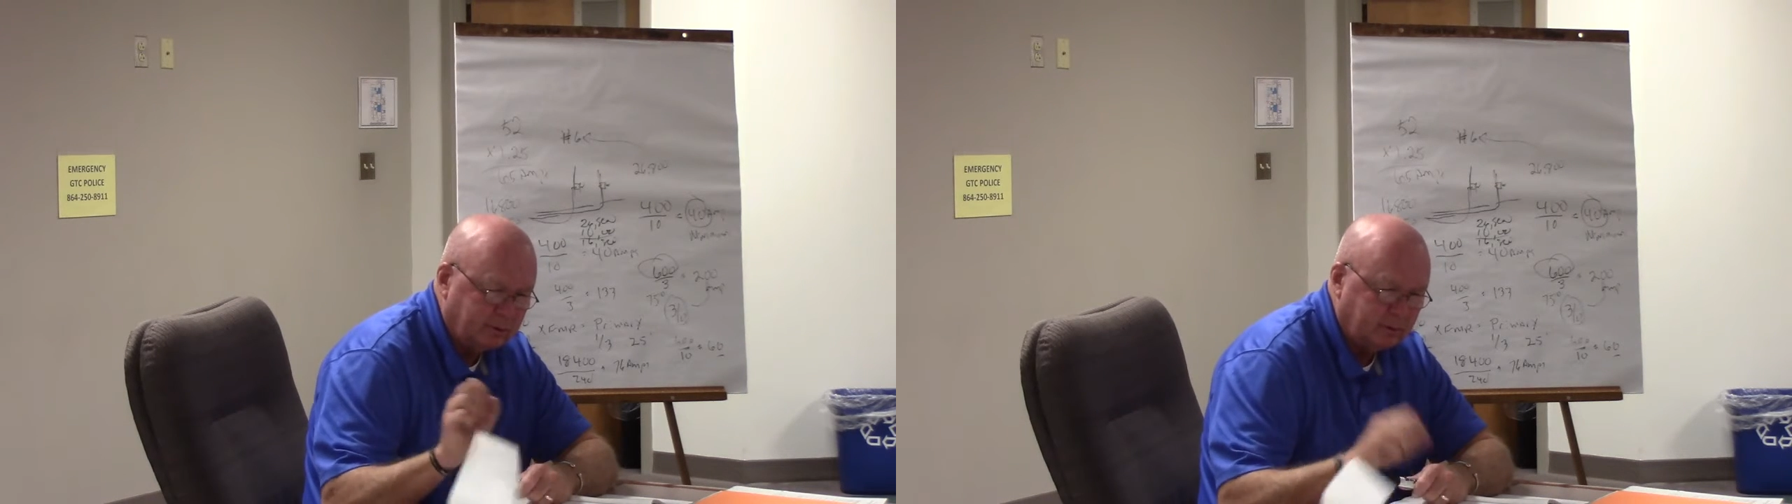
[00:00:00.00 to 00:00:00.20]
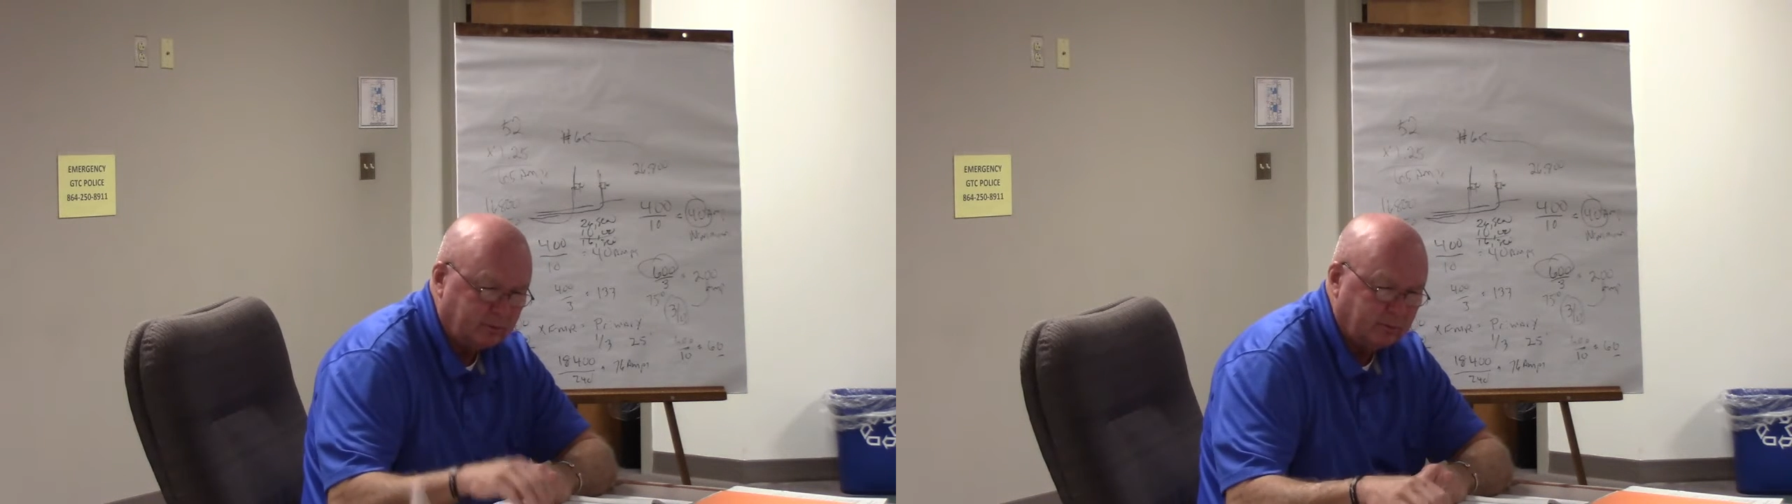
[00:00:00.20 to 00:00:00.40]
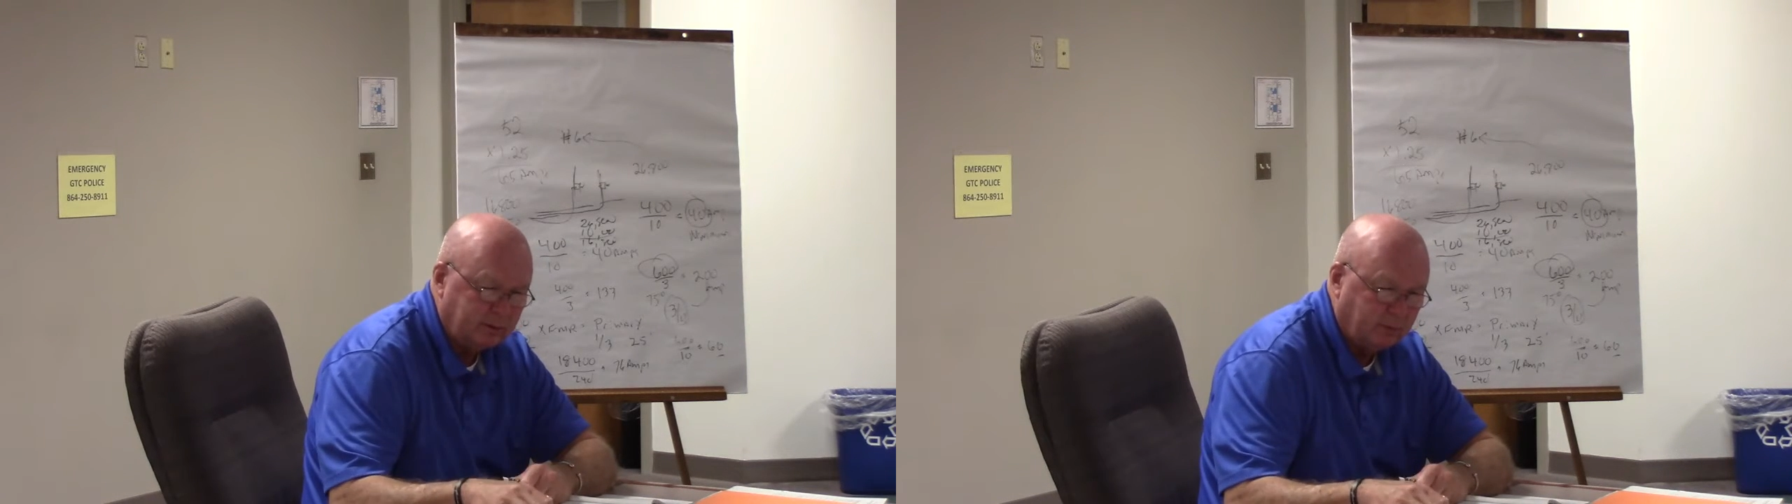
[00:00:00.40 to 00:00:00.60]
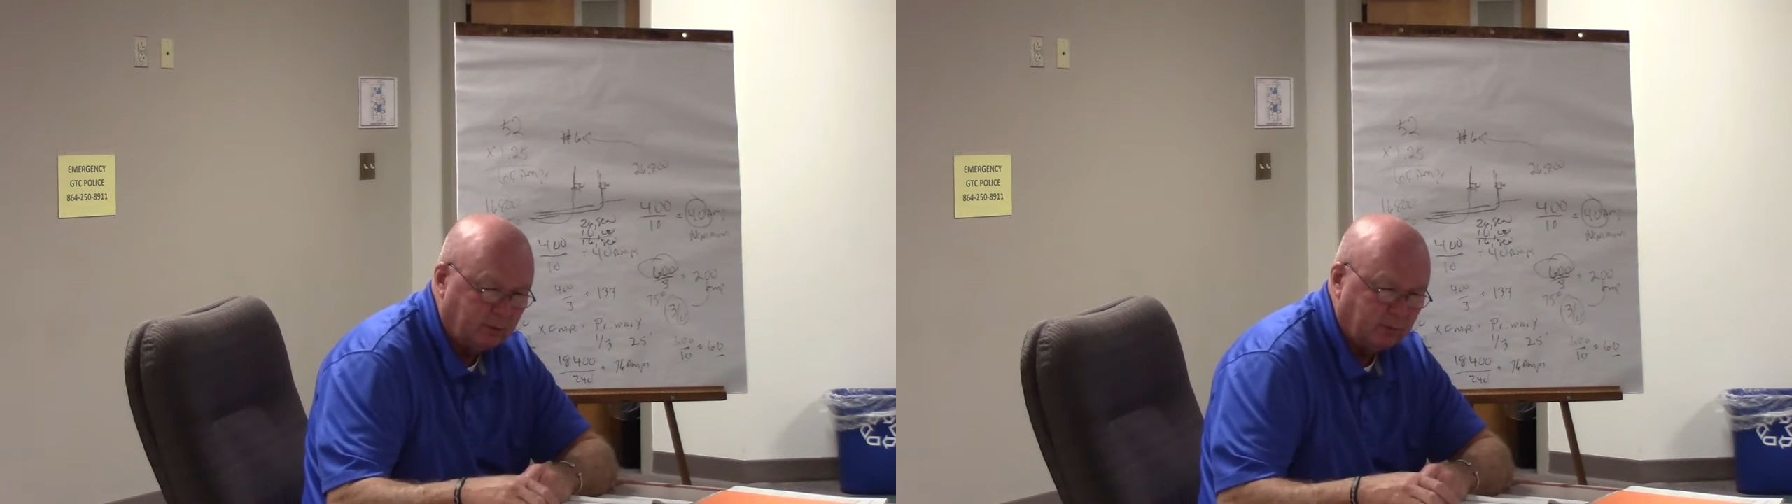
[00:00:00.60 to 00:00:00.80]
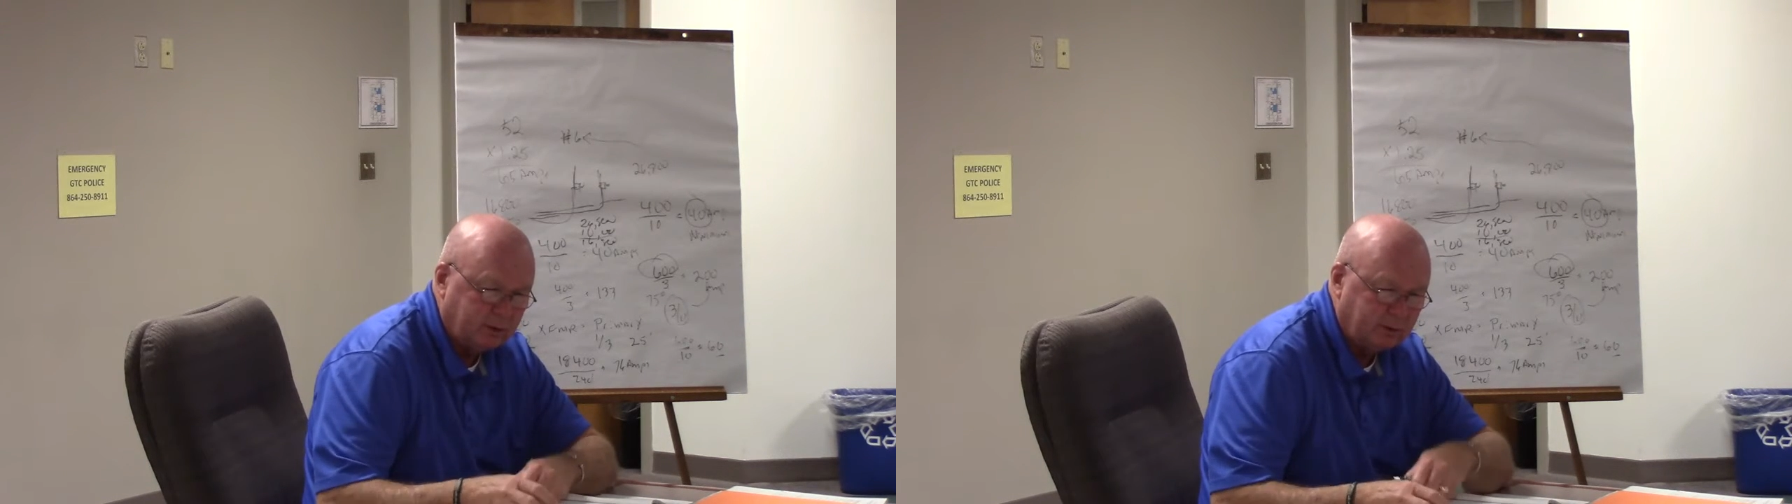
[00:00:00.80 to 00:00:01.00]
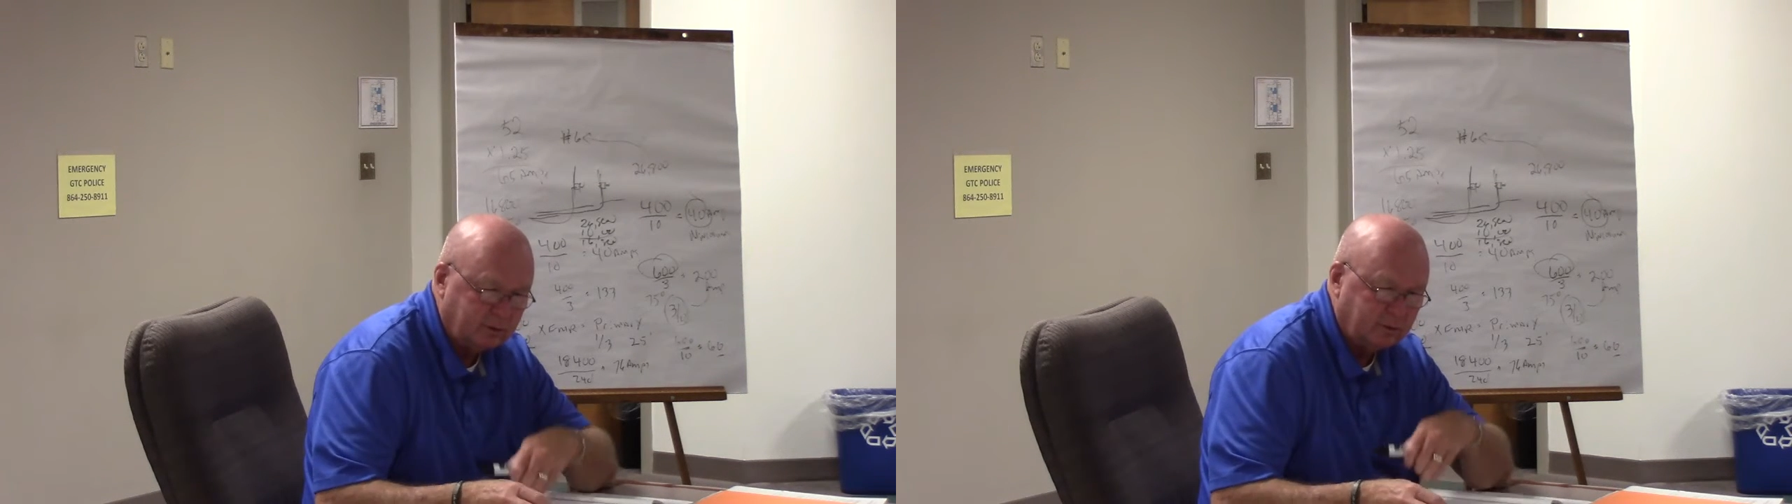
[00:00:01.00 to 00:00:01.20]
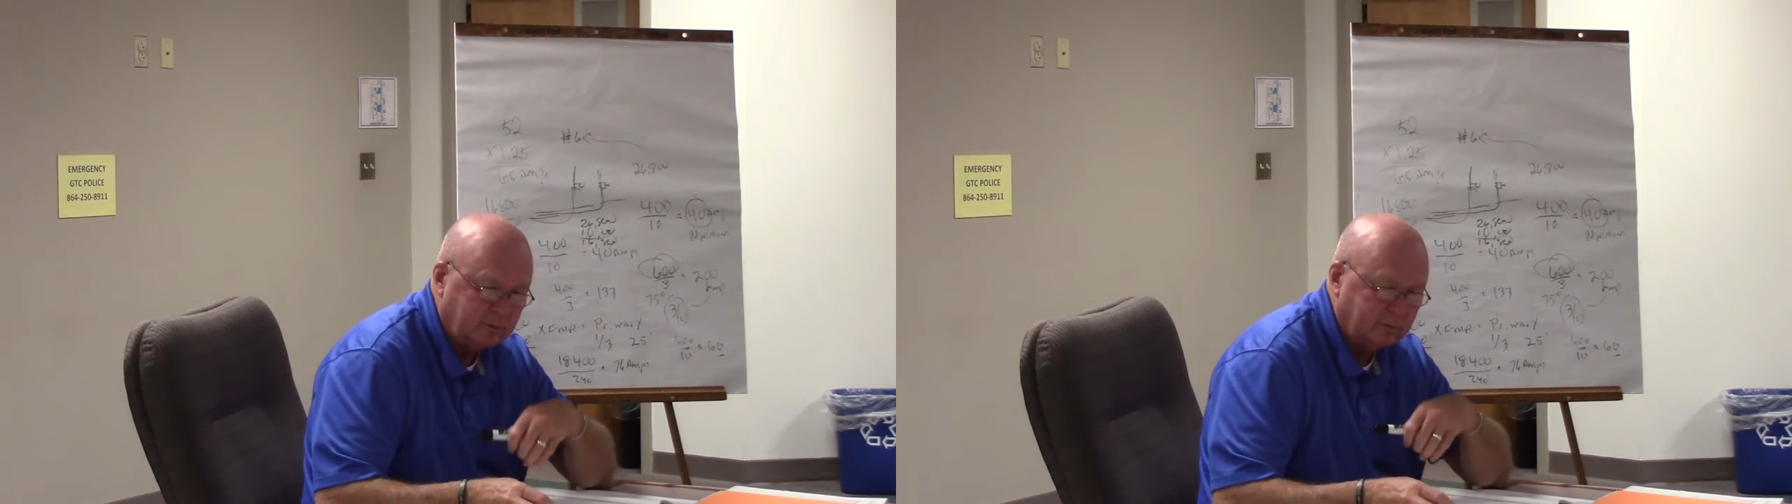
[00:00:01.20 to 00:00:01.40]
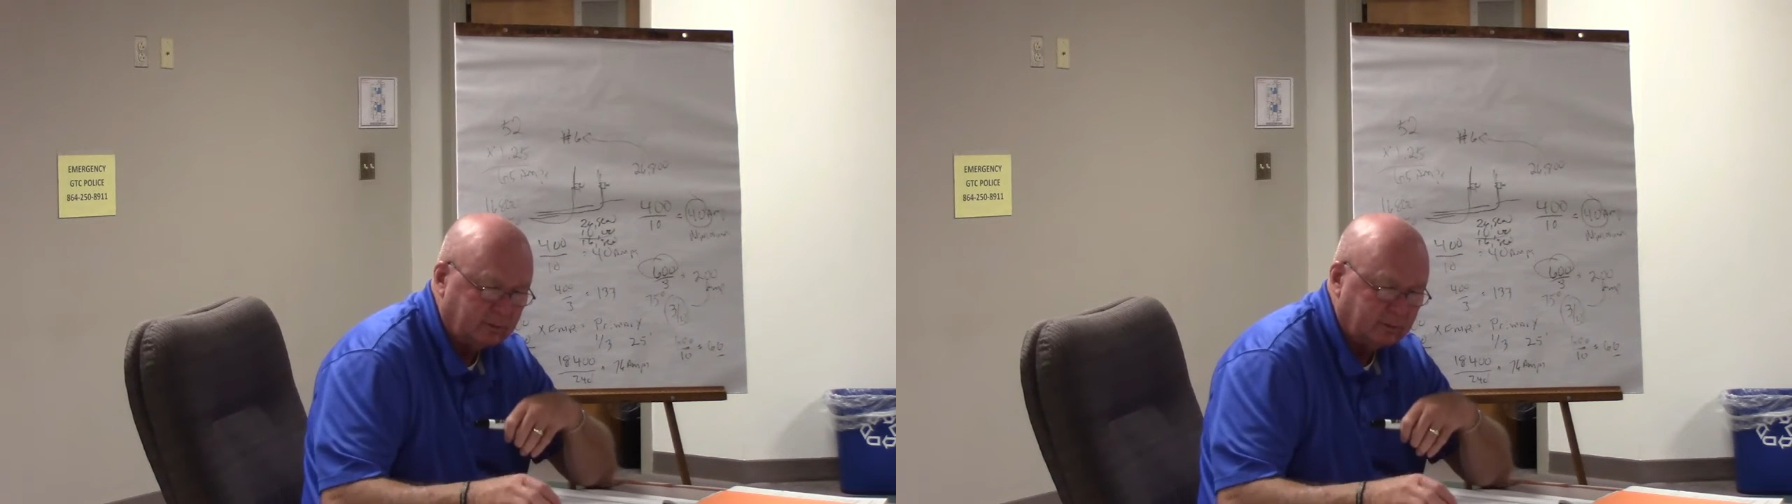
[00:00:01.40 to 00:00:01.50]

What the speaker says: 220.12,